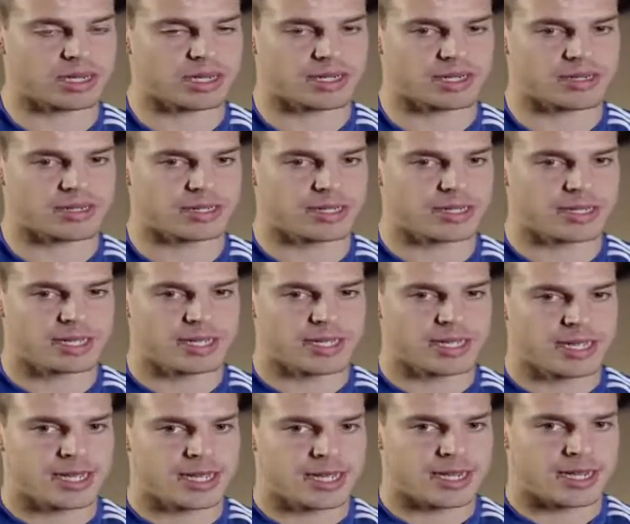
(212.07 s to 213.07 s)
And
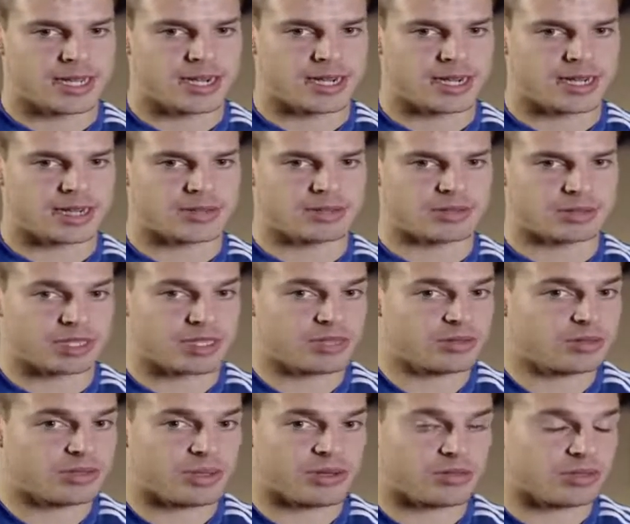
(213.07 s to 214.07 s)
on
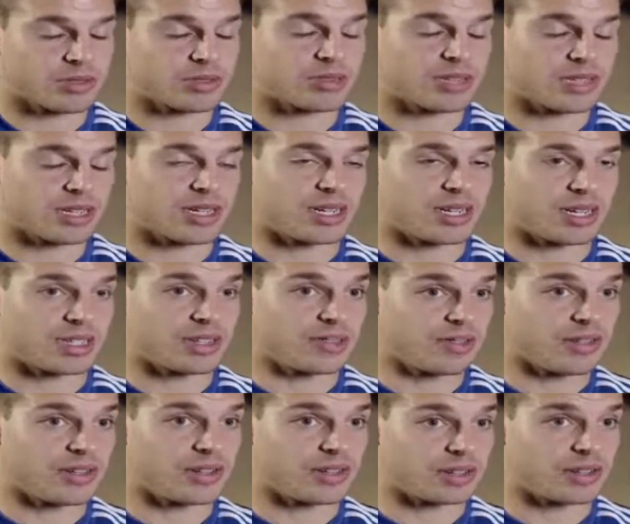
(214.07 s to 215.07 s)
Saturday was a
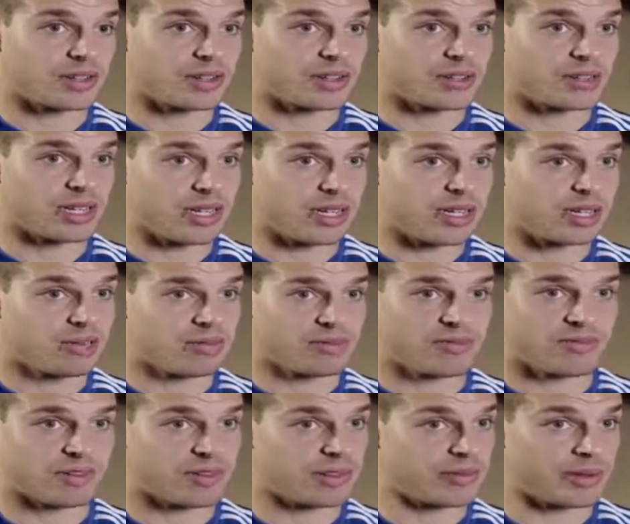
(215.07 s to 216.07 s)
difficult day
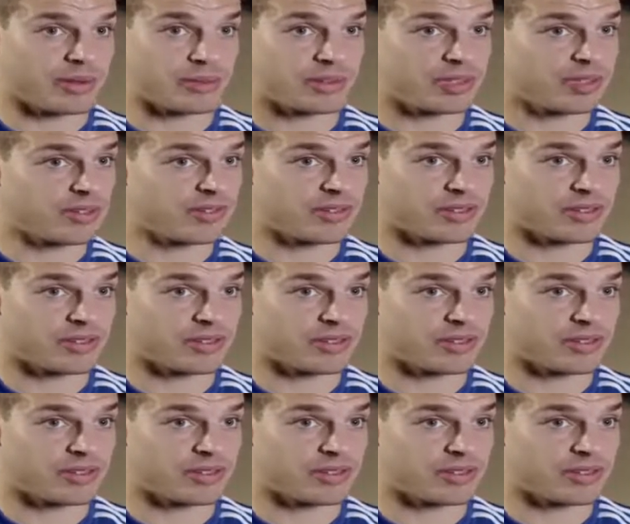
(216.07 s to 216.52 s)
for everybody,